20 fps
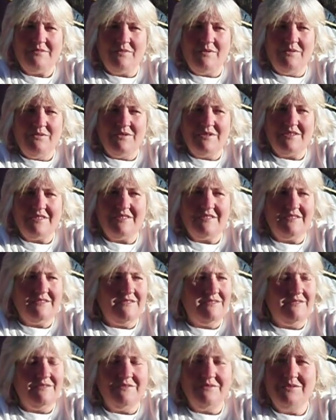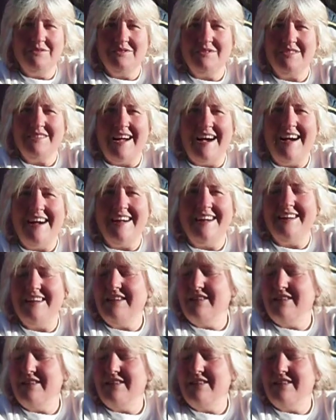We was dying.